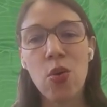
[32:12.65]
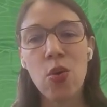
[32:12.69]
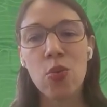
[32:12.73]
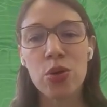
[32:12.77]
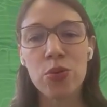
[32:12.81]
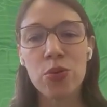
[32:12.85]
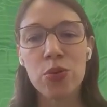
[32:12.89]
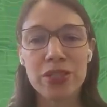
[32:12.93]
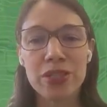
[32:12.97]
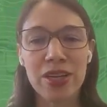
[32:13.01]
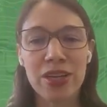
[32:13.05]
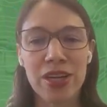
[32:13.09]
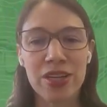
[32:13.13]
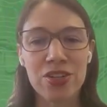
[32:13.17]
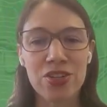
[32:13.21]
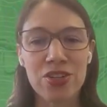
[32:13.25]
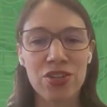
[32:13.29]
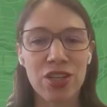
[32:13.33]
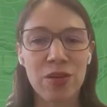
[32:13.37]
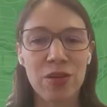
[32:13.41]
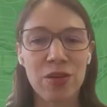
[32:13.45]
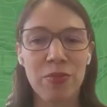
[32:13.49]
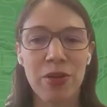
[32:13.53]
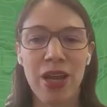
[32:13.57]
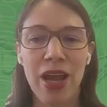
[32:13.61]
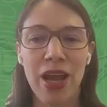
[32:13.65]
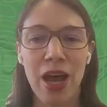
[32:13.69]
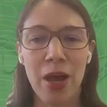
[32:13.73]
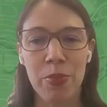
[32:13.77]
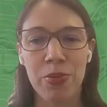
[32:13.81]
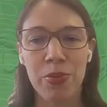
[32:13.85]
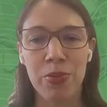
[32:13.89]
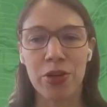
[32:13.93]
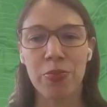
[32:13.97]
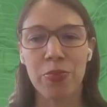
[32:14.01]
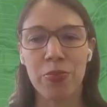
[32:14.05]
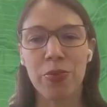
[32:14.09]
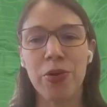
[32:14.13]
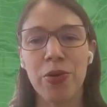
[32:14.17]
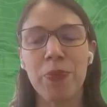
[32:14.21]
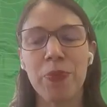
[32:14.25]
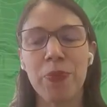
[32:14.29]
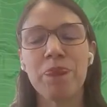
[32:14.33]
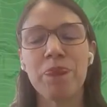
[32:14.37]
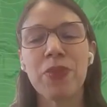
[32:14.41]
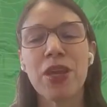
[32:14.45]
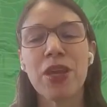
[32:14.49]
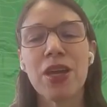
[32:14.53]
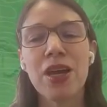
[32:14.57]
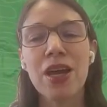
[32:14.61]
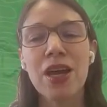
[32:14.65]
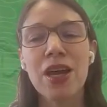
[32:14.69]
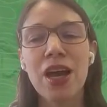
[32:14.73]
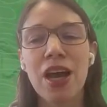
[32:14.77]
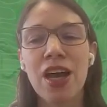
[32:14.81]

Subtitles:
would potentially be applicable.